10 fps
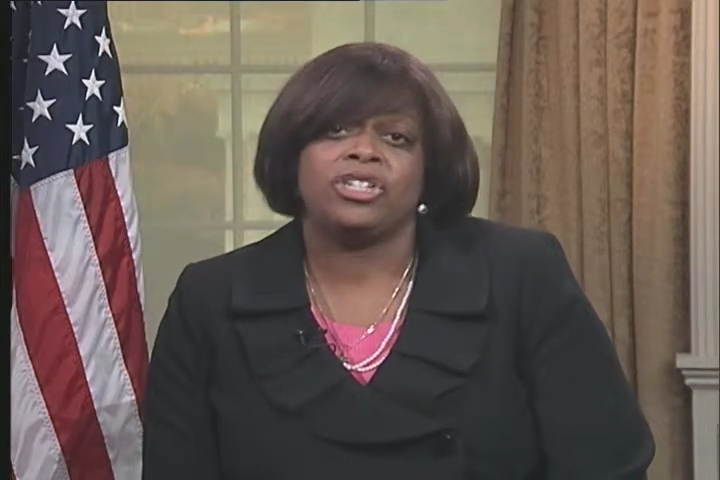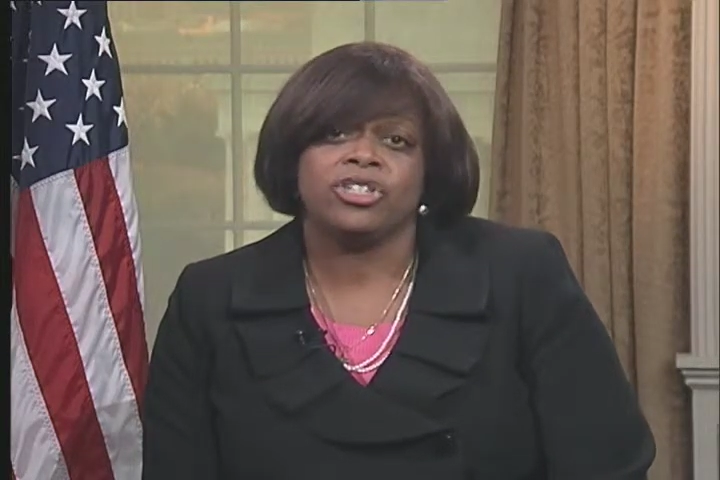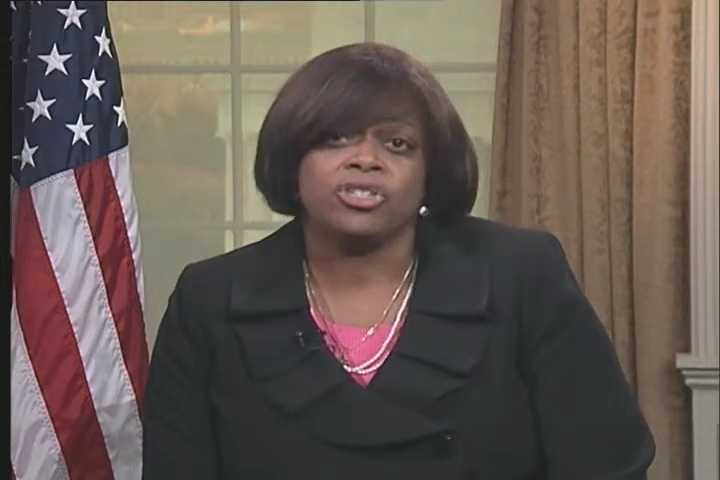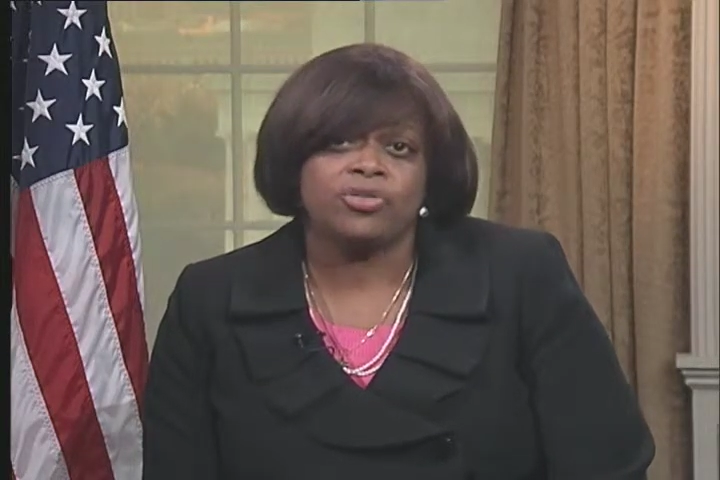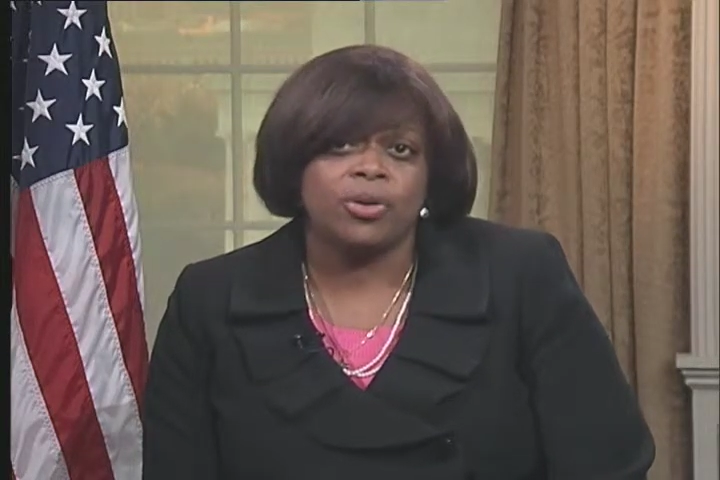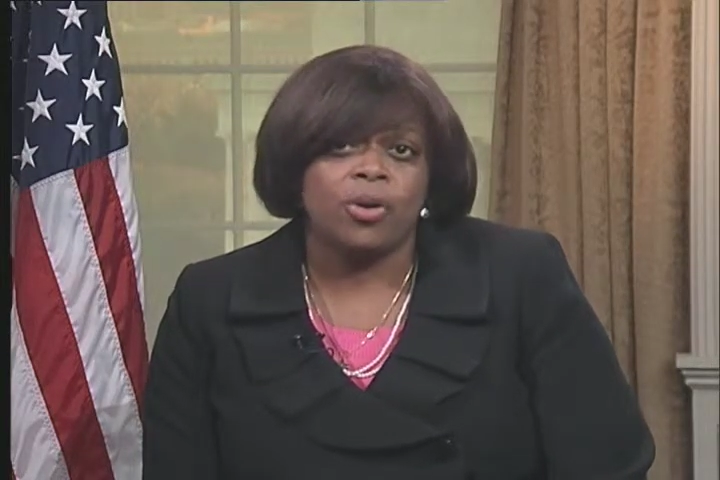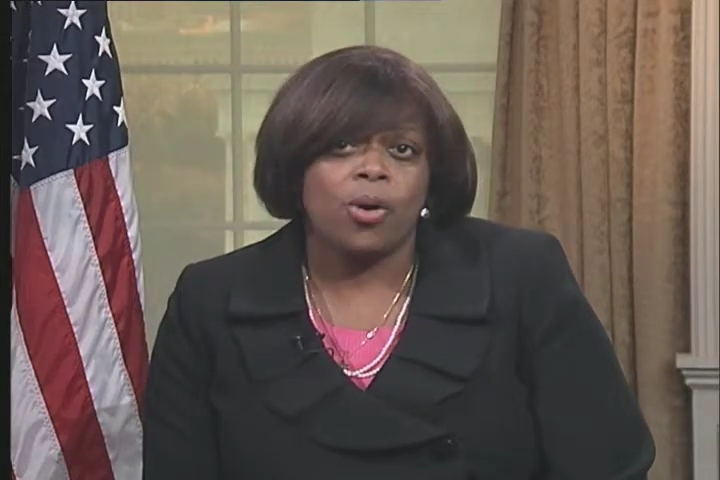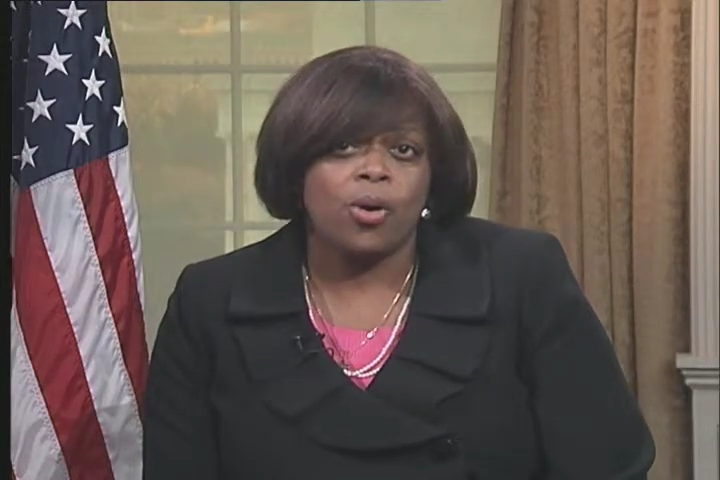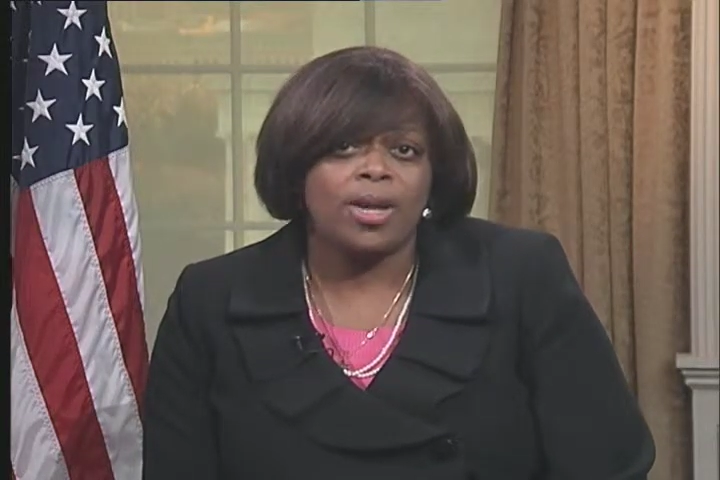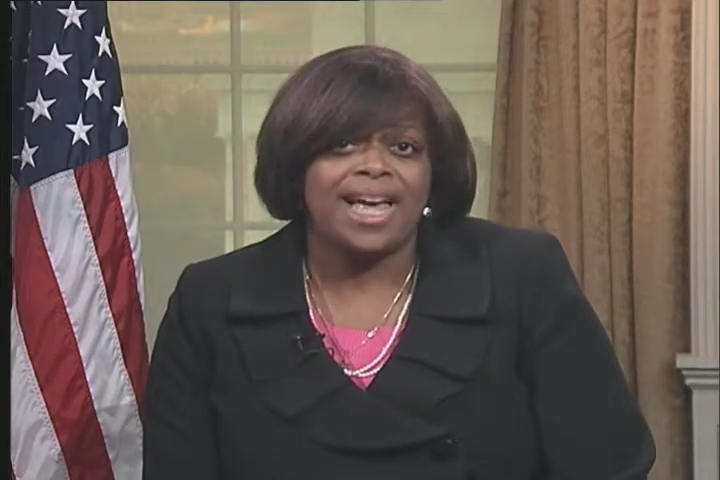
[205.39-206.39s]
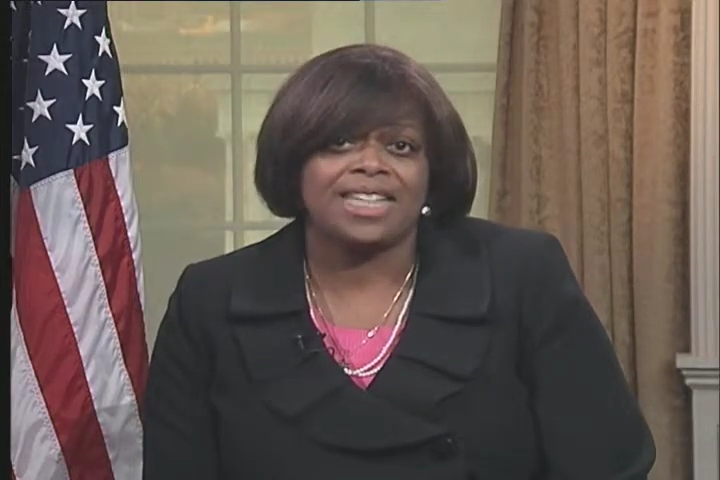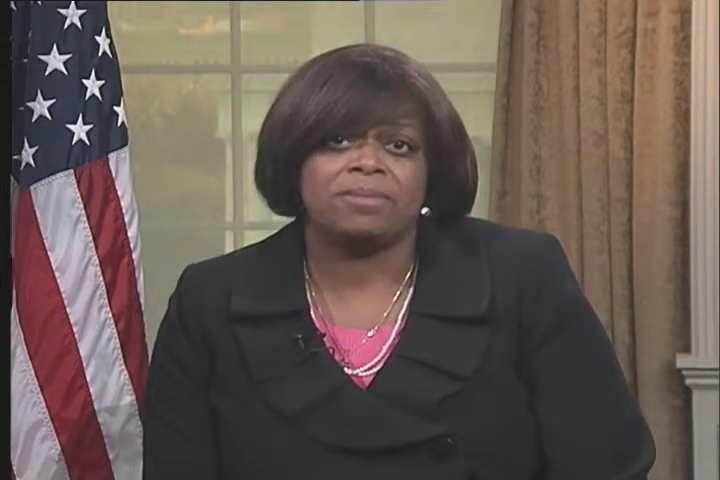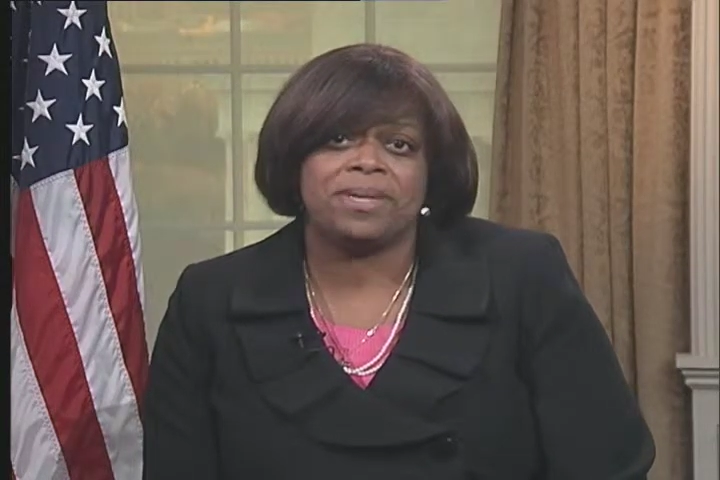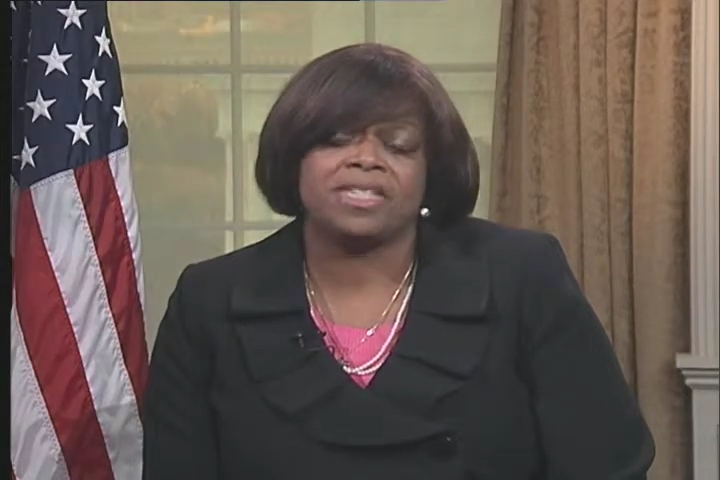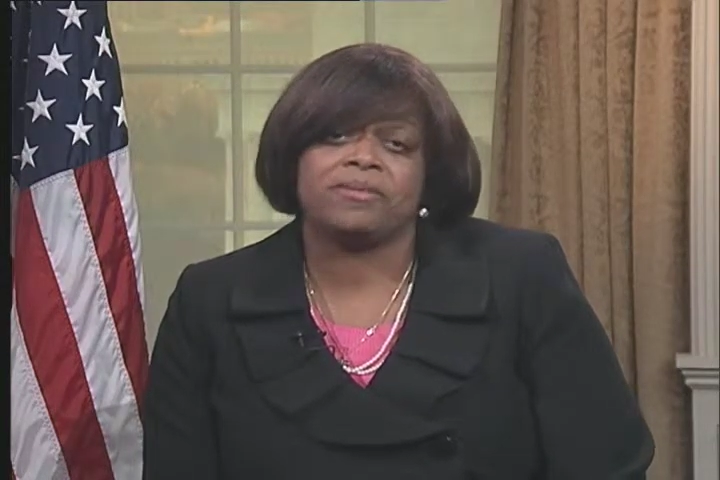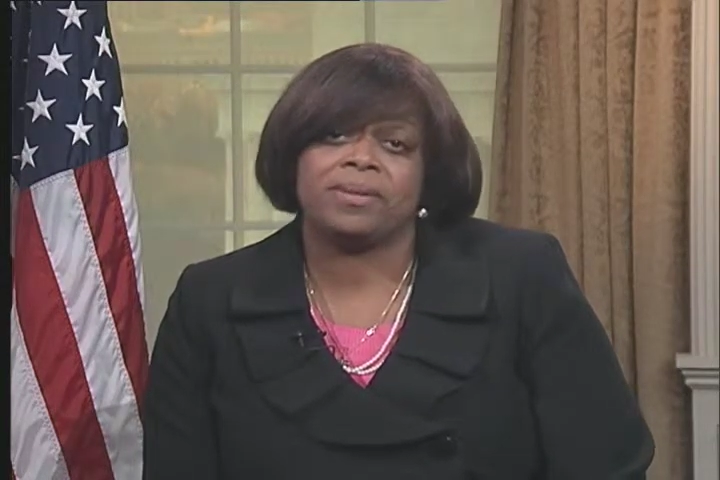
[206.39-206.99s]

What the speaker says: to control all aspects of